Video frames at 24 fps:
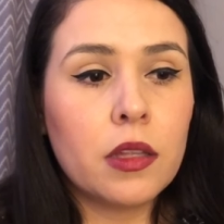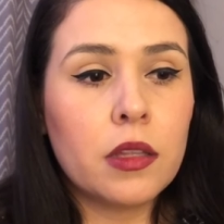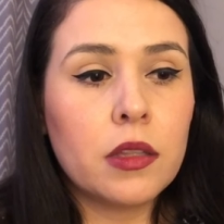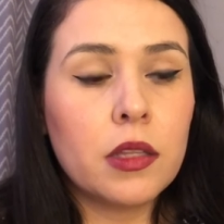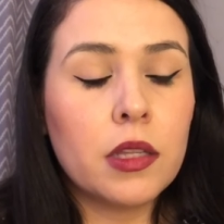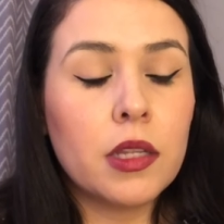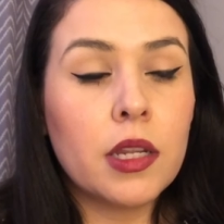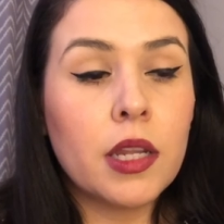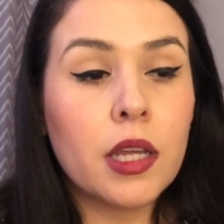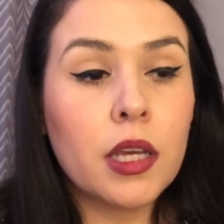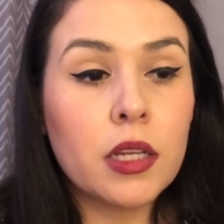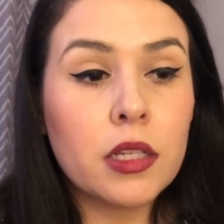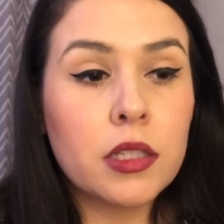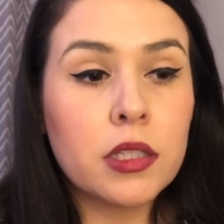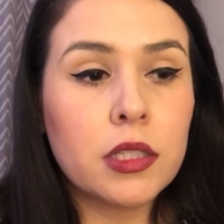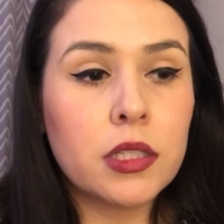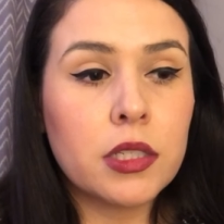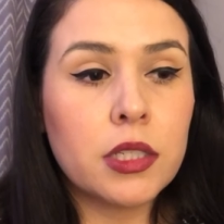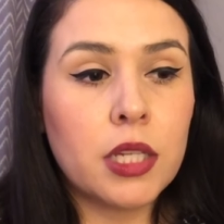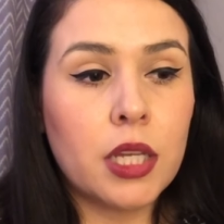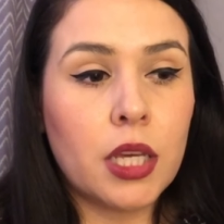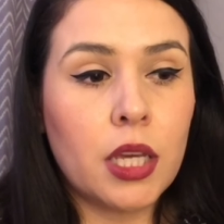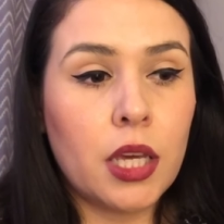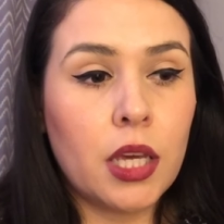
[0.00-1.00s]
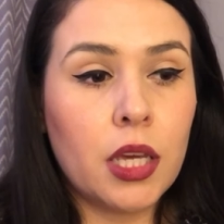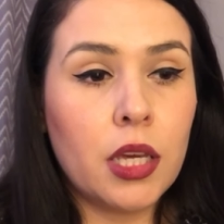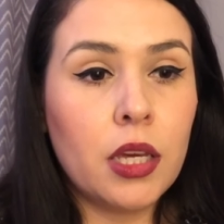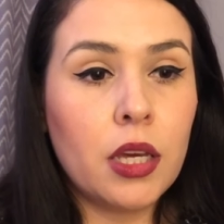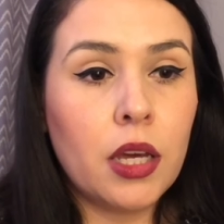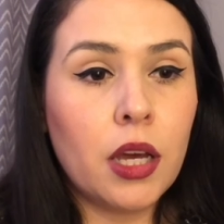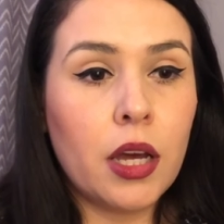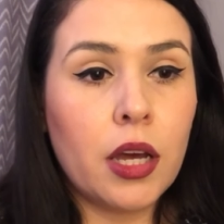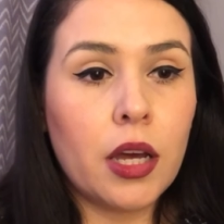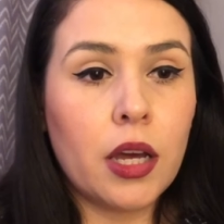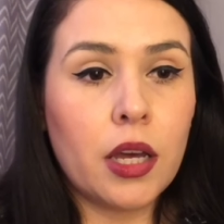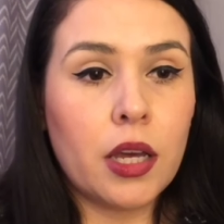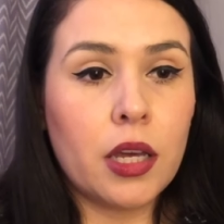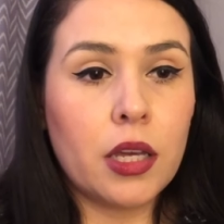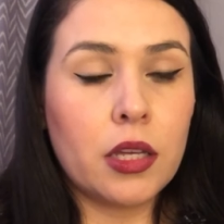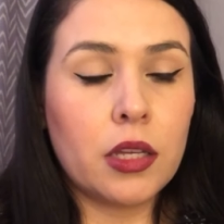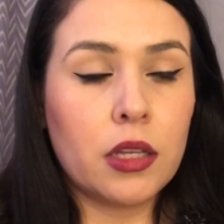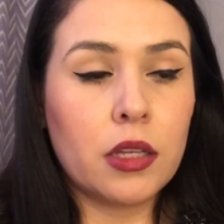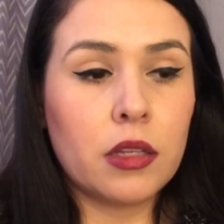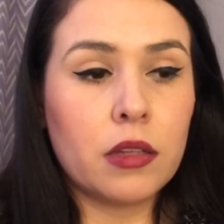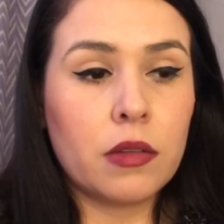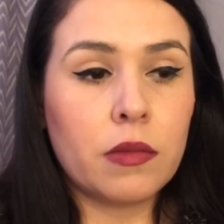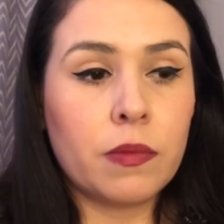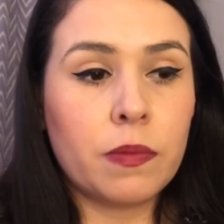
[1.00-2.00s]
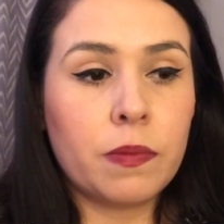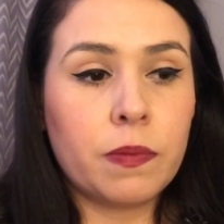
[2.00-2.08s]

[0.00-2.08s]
The next day, I